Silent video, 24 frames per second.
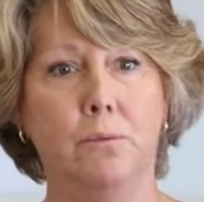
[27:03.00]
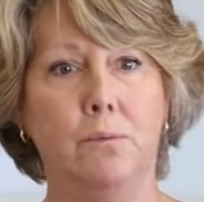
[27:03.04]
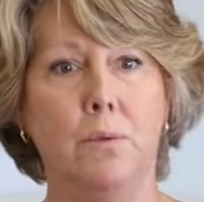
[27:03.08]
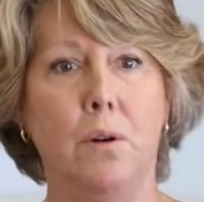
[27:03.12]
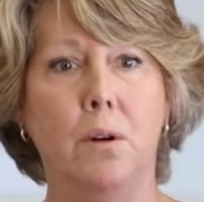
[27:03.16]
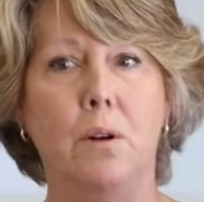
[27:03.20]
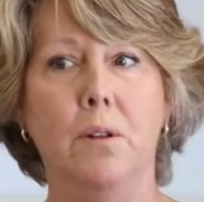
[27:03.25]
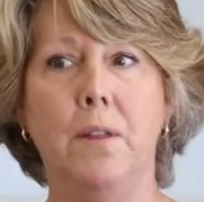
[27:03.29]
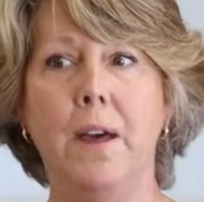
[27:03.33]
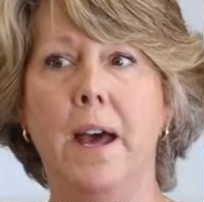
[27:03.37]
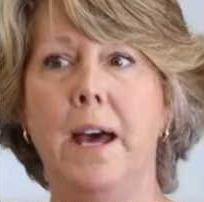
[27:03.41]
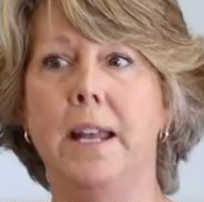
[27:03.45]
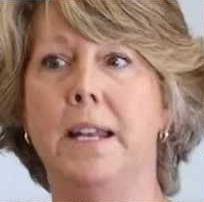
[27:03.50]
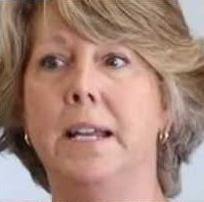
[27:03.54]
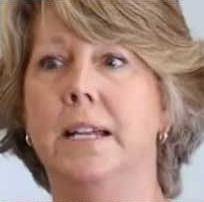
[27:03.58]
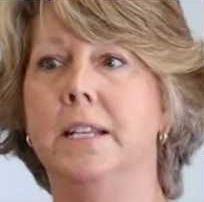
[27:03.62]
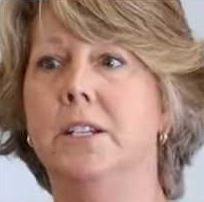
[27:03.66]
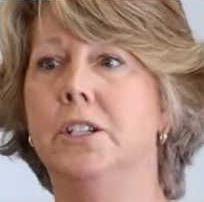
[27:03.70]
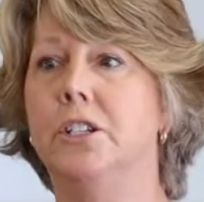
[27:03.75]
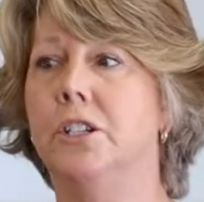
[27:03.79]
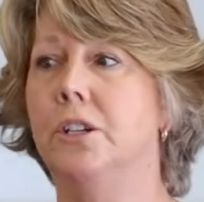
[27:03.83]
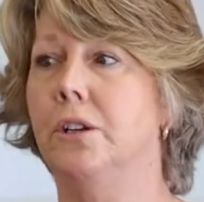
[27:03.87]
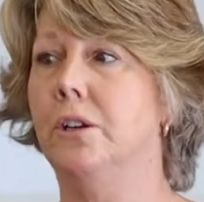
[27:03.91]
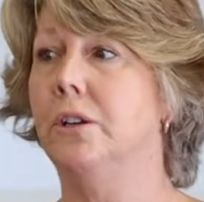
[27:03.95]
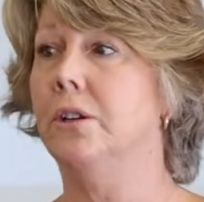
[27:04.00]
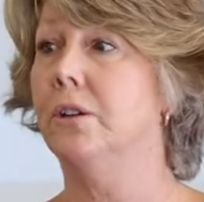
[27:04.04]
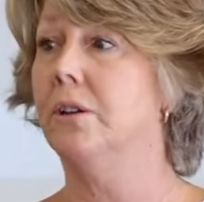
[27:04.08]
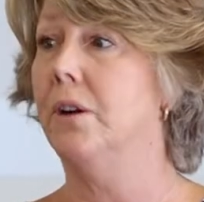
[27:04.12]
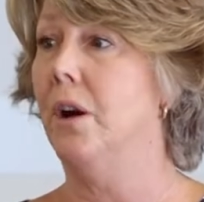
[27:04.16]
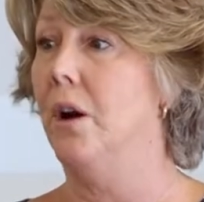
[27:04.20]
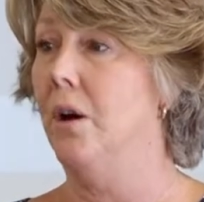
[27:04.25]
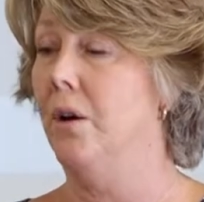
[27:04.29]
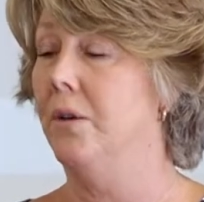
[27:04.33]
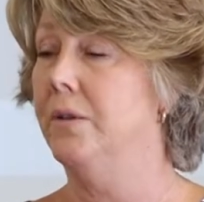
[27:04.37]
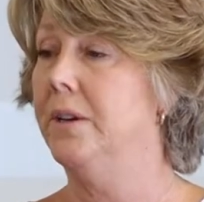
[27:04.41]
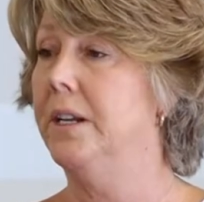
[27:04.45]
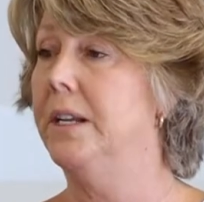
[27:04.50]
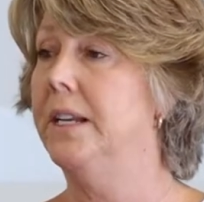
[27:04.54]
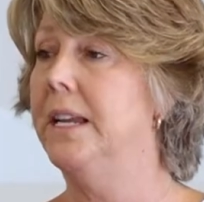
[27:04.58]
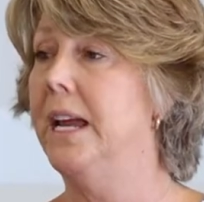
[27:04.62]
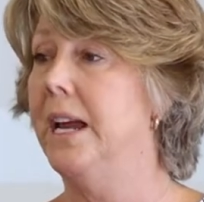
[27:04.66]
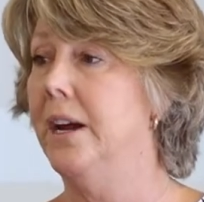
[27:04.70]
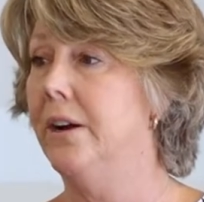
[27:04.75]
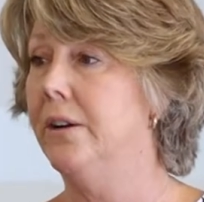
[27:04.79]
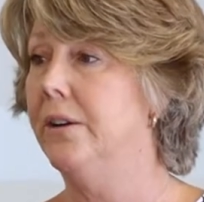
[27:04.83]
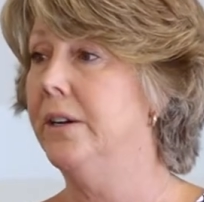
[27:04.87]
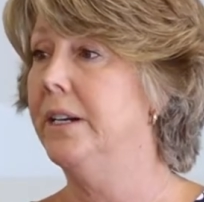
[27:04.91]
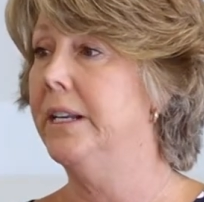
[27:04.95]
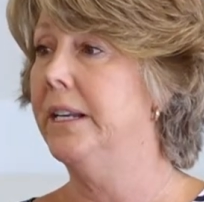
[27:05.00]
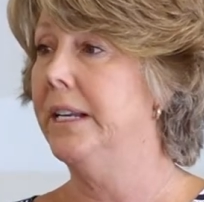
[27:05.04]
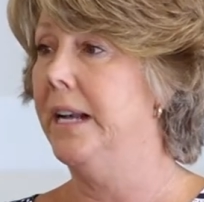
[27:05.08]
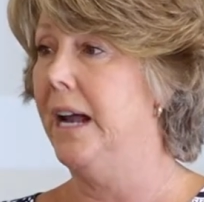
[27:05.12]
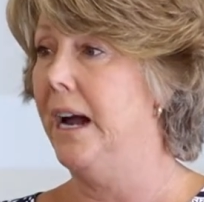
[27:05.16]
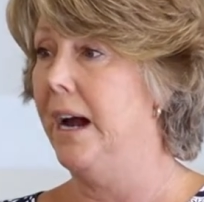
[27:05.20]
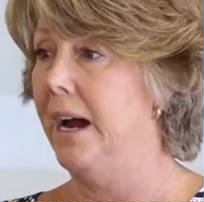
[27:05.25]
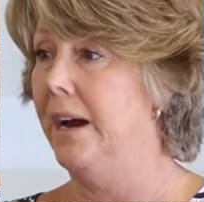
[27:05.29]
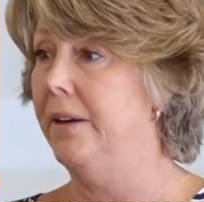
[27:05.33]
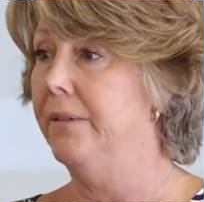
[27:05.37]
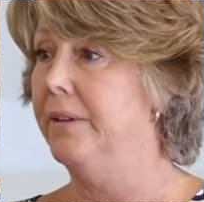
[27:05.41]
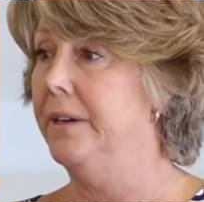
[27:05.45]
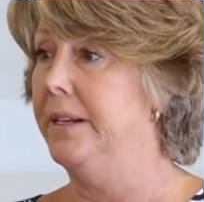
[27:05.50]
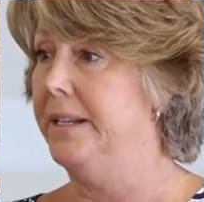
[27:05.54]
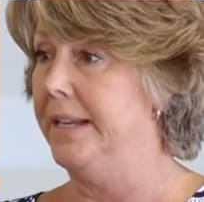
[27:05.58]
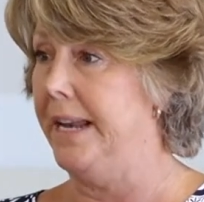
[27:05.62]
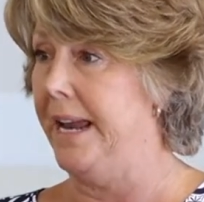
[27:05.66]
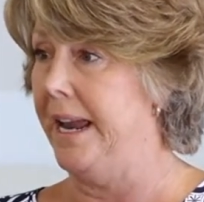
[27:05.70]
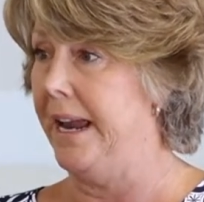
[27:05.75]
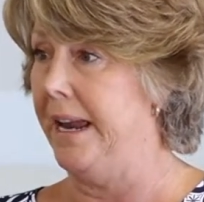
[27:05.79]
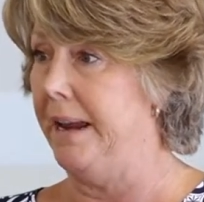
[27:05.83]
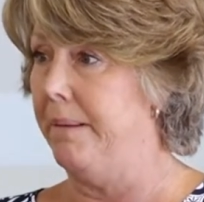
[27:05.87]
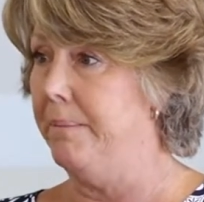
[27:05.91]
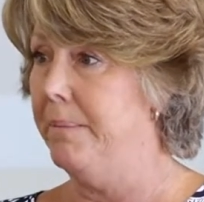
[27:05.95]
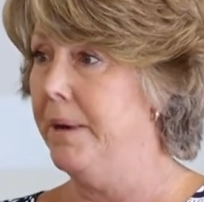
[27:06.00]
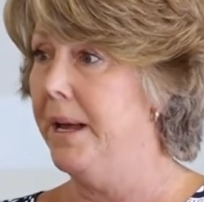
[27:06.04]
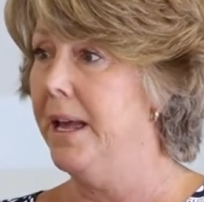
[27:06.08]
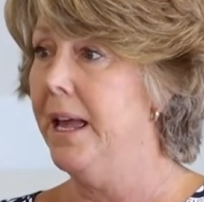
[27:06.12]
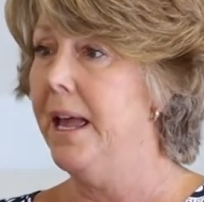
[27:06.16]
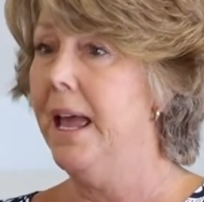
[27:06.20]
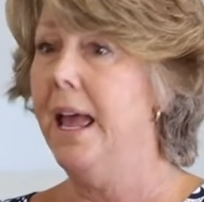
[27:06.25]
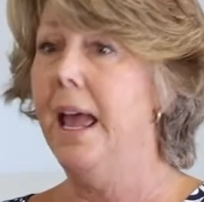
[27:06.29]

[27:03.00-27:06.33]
roll that into your own inherited IRA name,